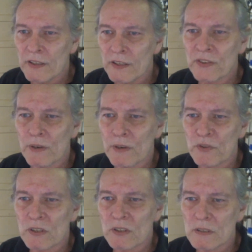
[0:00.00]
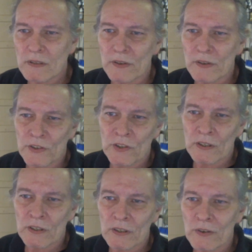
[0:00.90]
description so that you
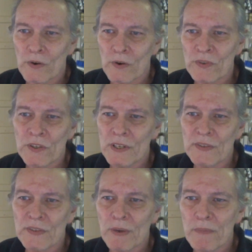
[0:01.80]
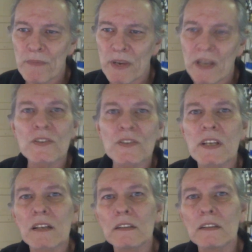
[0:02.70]
can go over to his webpage and
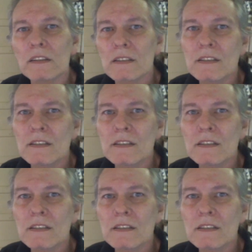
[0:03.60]
take a look,